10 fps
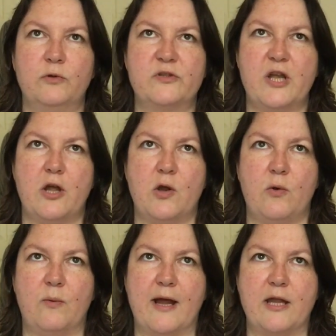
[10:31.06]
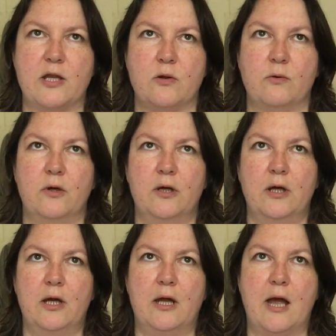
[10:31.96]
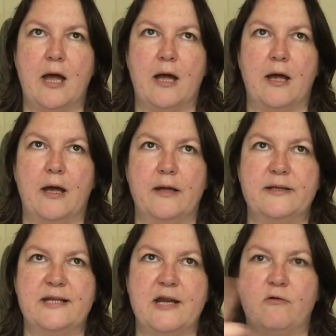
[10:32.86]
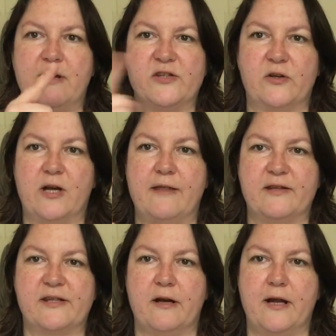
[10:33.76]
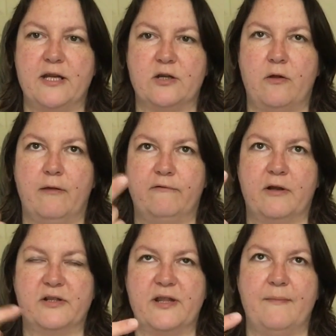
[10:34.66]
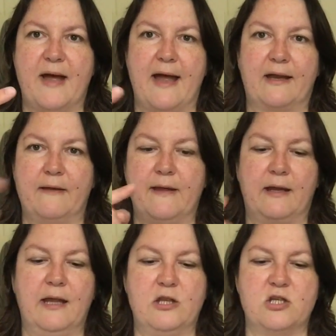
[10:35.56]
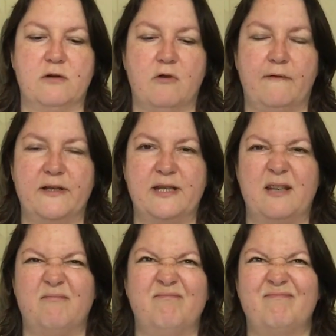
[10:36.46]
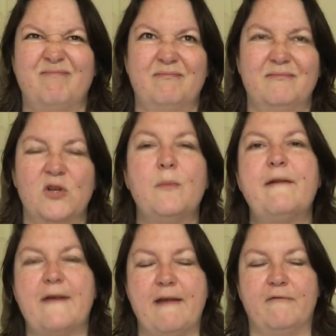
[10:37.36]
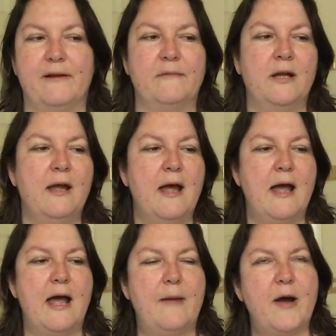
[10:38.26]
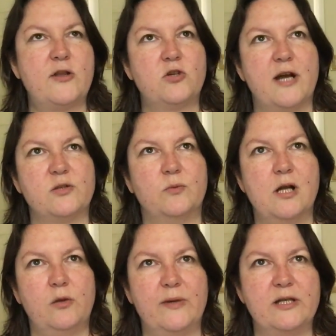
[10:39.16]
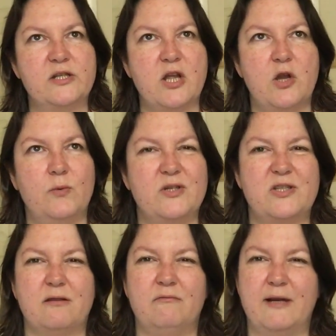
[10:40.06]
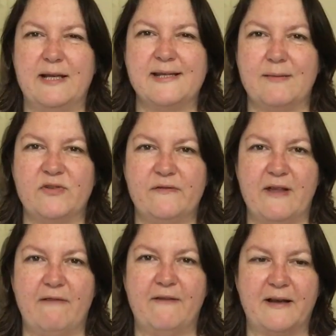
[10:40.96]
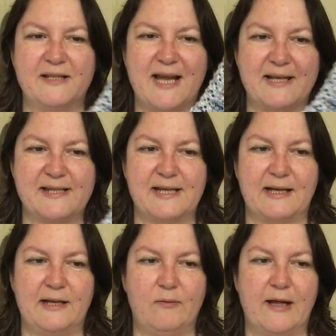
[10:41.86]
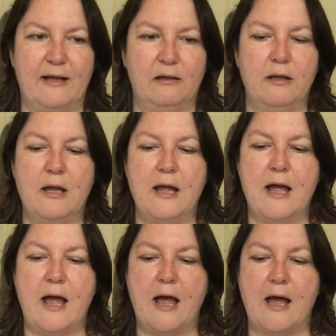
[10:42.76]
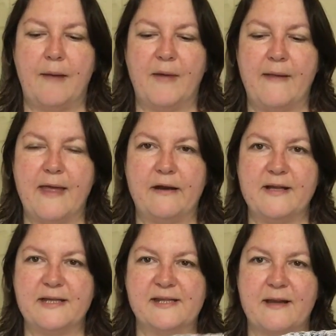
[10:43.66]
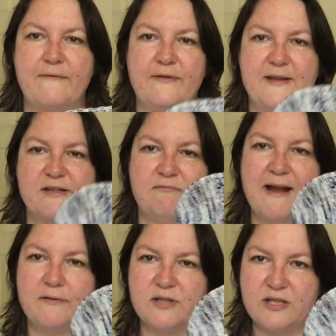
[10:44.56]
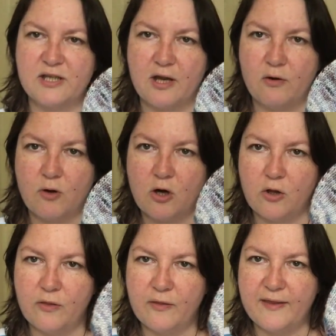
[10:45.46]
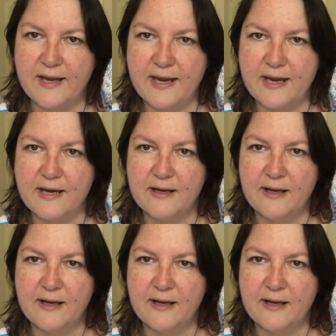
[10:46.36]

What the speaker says: toe where you decrease on either side on the front and the back and then Kitchener off. Not my favourite. I tried a whirlwind toe which didn't really seem to fit fantastically well, and then I discovered this rounded toe on the